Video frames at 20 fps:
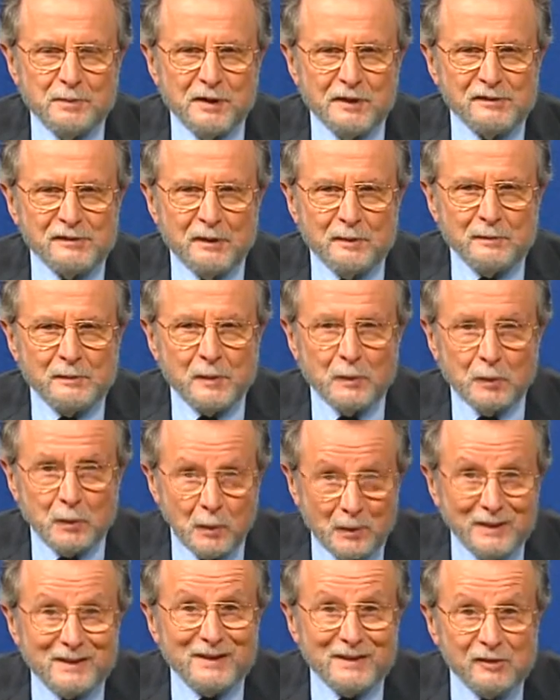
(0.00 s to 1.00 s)
mix-ups
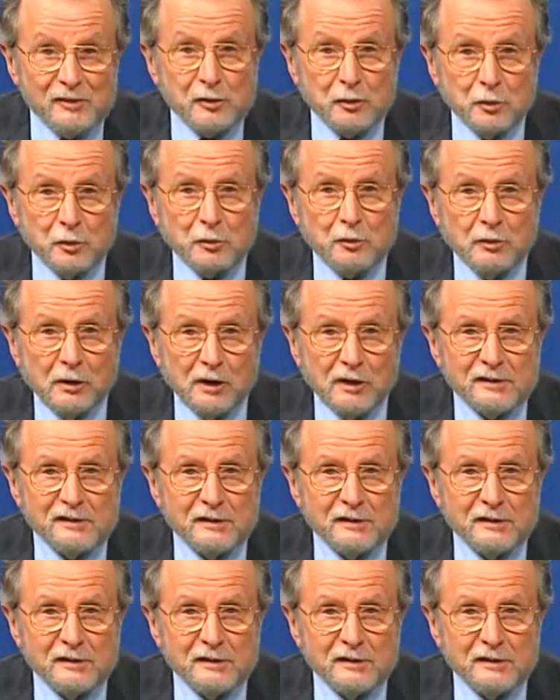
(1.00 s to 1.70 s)
between these two drugs,